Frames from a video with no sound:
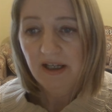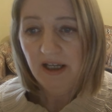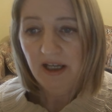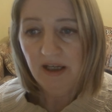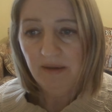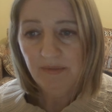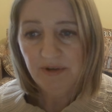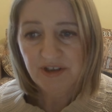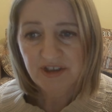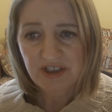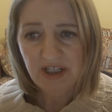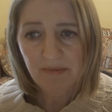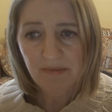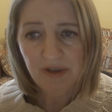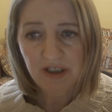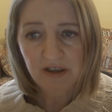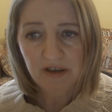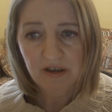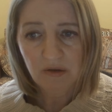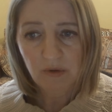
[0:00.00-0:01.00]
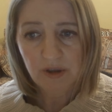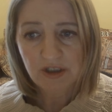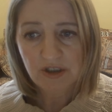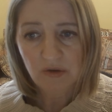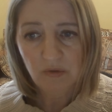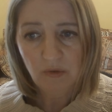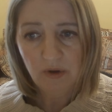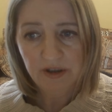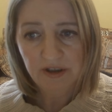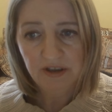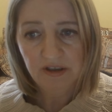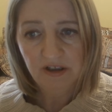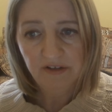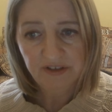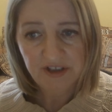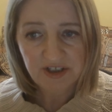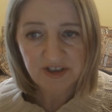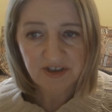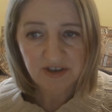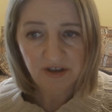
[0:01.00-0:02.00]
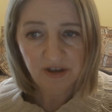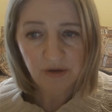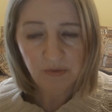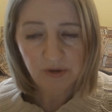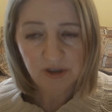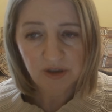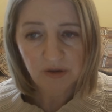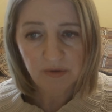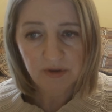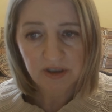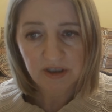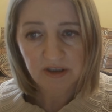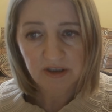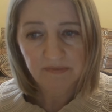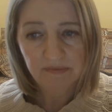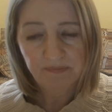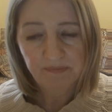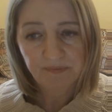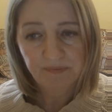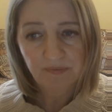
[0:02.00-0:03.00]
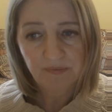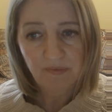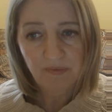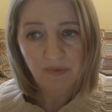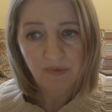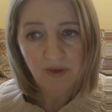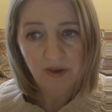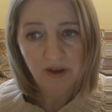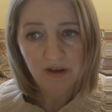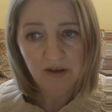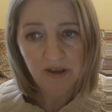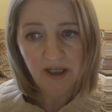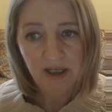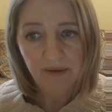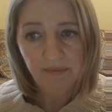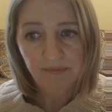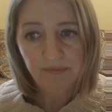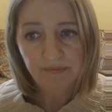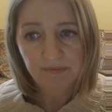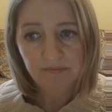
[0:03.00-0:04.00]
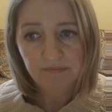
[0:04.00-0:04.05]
And same here, we don't want to, on this side, we don't want to